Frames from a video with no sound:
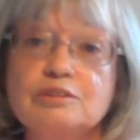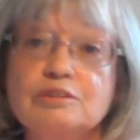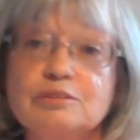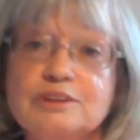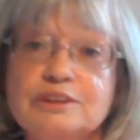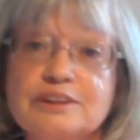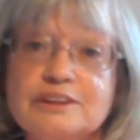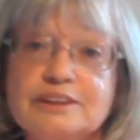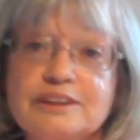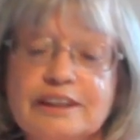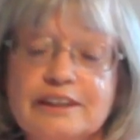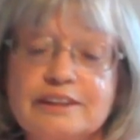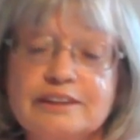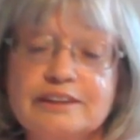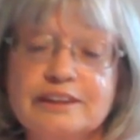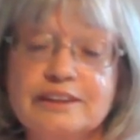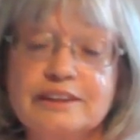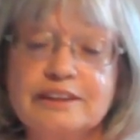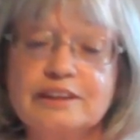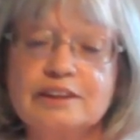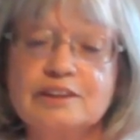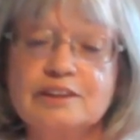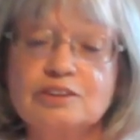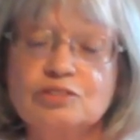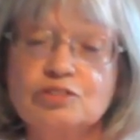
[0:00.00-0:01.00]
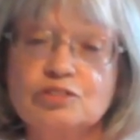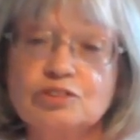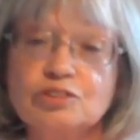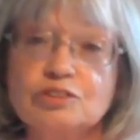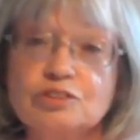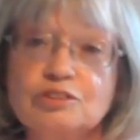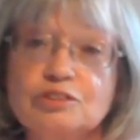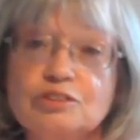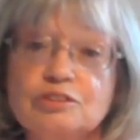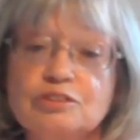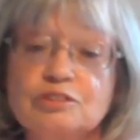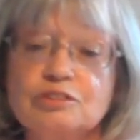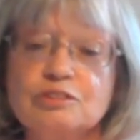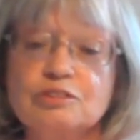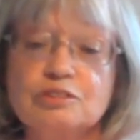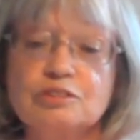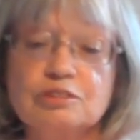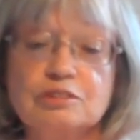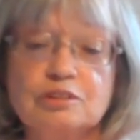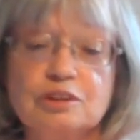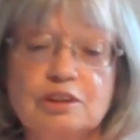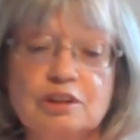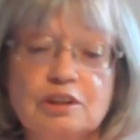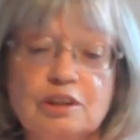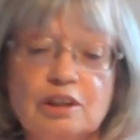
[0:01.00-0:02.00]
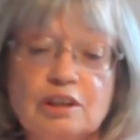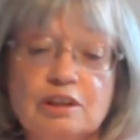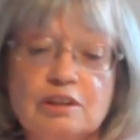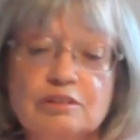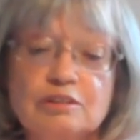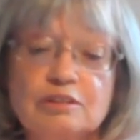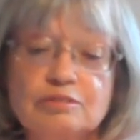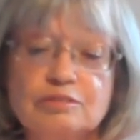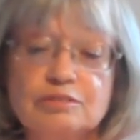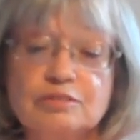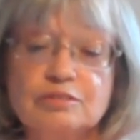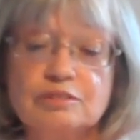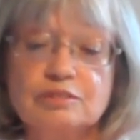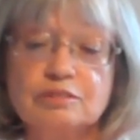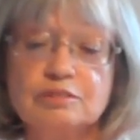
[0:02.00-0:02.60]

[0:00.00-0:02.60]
We're standing in truth and love.